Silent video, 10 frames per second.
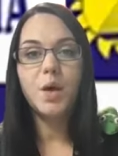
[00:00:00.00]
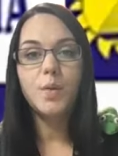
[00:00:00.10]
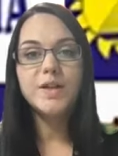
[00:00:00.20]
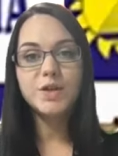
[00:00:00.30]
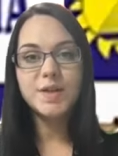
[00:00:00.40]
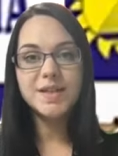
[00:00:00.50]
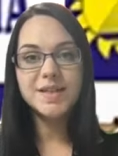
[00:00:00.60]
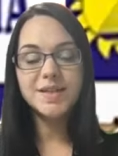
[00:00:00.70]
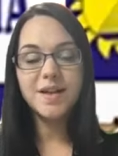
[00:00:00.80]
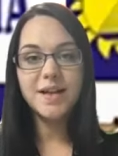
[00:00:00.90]
We do
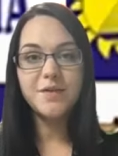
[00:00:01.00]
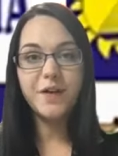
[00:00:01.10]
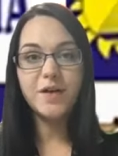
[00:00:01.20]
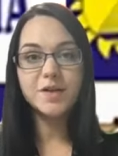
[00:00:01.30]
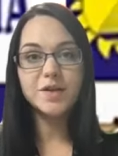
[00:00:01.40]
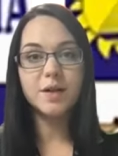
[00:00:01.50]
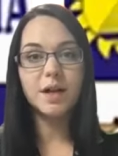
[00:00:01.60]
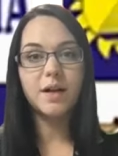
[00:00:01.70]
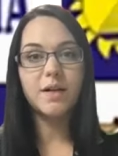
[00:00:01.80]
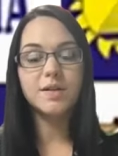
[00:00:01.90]
this slightly faster in
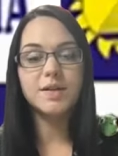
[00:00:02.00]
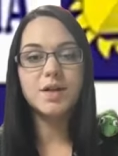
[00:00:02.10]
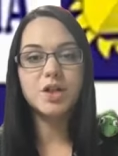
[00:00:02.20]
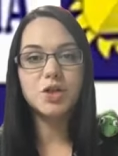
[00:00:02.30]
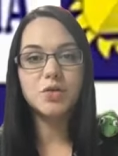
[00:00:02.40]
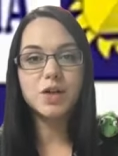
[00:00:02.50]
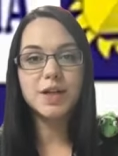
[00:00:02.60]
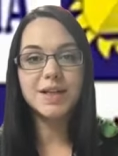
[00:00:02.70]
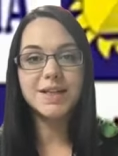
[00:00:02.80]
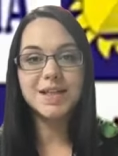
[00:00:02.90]
class so that
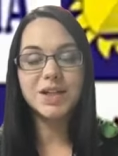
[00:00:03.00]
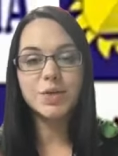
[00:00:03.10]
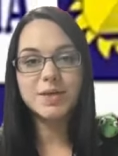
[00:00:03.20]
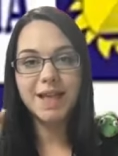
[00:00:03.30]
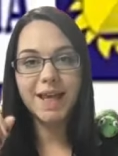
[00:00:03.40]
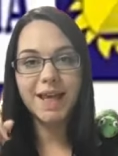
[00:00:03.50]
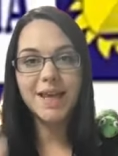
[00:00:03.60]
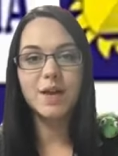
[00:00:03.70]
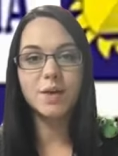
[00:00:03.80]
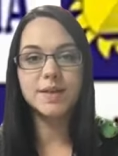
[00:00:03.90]
children continue to
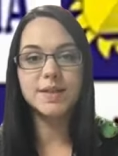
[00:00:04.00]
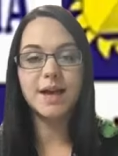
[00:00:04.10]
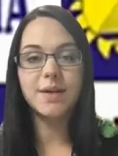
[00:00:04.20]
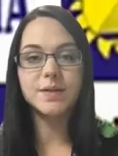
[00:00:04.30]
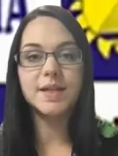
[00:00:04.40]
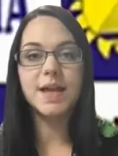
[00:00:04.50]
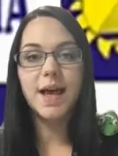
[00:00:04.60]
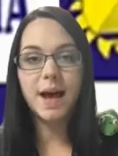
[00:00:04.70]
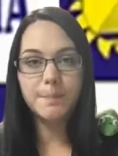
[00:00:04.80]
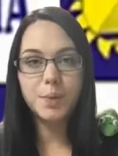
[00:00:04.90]
hear those sounds
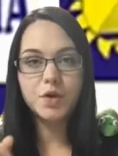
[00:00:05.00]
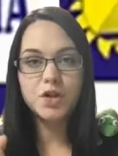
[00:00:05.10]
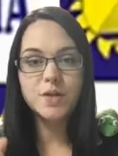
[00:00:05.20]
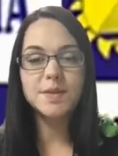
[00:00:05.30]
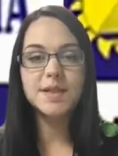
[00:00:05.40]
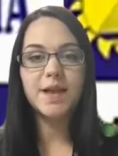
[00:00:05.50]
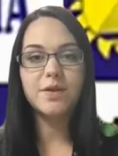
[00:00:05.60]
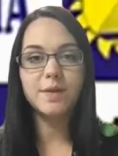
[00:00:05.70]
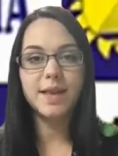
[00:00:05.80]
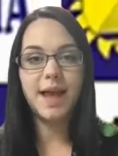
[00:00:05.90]
and push them
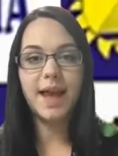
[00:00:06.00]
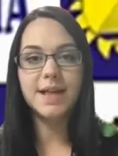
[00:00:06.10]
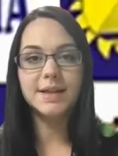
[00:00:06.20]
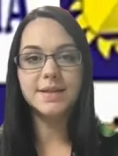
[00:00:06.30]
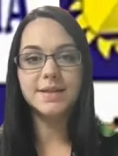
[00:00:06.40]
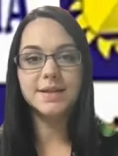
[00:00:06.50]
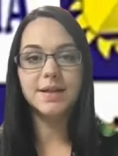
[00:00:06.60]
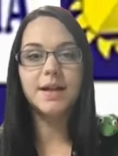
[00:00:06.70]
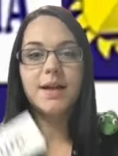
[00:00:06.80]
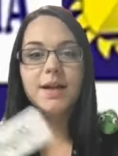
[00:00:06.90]
together in their heads.
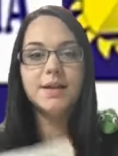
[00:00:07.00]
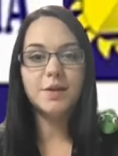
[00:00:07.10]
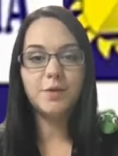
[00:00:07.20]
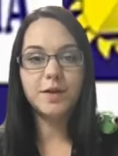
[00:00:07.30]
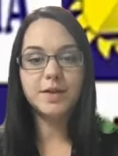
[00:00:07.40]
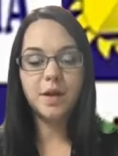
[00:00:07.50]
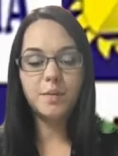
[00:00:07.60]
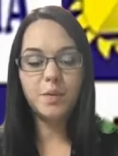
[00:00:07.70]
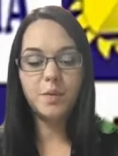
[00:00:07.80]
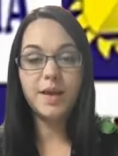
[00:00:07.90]
So for
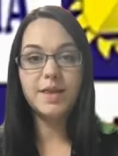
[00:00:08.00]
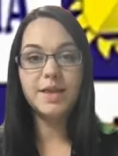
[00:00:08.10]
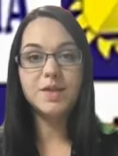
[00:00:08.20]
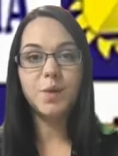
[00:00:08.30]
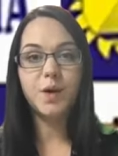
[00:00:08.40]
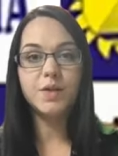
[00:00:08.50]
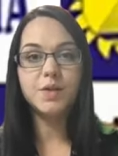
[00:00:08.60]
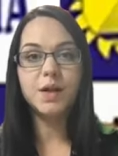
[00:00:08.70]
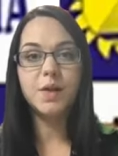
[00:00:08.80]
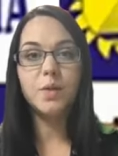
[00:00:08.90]
example, in this
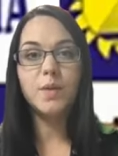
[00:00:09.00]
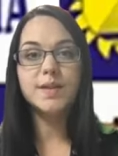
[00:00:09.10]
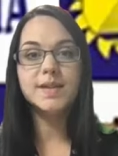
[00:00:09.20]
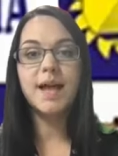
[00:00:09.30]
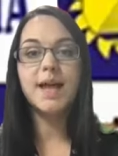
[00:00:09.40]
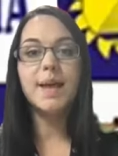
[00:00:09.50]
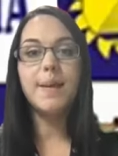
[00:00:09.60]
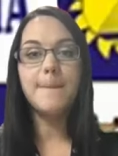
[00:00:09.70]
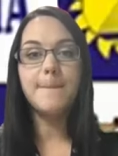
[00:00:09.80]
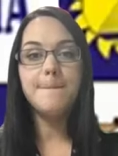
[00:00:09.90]
word, we would say
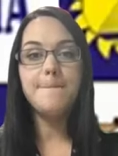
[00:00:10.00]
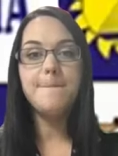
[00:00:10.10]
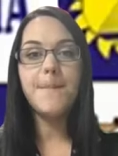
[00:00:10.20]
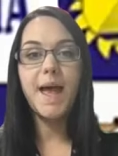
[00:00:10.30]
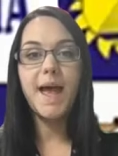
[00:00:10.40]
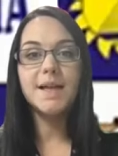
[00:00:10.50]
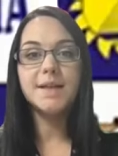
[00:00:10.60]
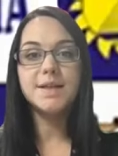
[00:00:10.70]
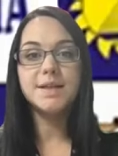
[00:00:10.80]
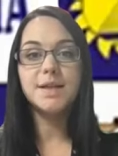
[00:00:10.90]
met,
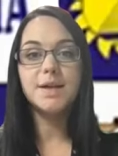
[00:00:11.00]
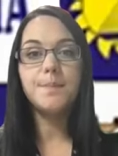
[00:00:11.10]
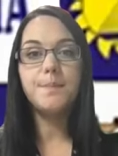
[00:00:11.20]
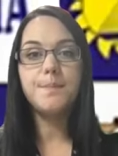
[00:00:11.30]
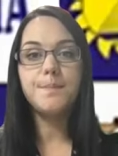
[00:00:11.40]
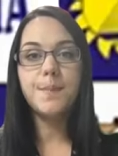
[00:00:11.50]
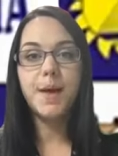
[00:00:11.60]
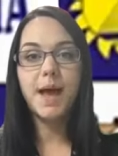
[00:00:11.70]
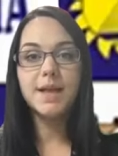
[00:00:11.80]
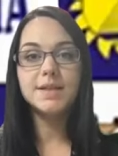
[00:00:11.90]

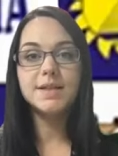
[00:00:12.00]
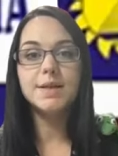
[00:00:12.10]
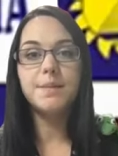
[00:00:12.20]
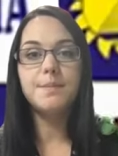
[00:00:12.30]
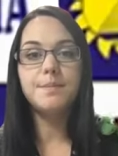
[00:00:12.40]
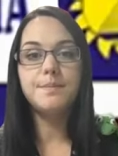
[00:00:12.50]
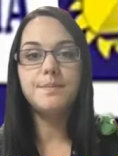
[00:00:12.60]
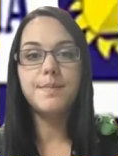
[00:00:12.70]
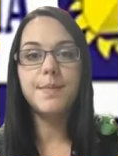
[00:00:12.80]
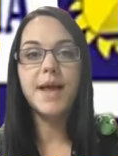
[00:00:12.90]
met,
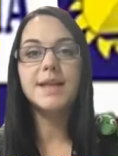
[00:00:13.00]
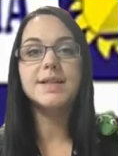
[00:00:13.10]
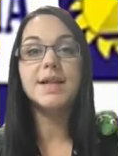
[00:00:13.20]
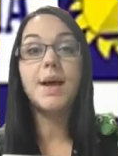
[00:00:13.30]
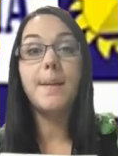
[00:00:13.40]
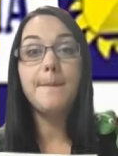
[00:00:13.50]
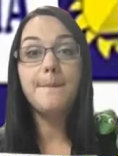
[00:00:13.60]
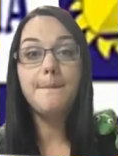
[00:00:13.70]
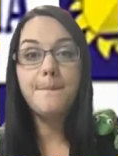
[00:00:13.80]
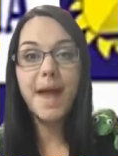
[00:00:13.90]
met,
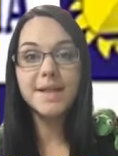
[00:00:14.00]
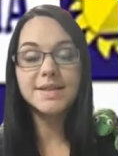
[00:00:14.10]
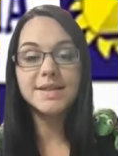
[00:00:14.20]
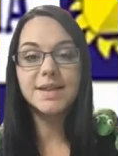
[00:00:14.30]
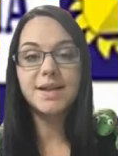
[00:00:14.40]
met.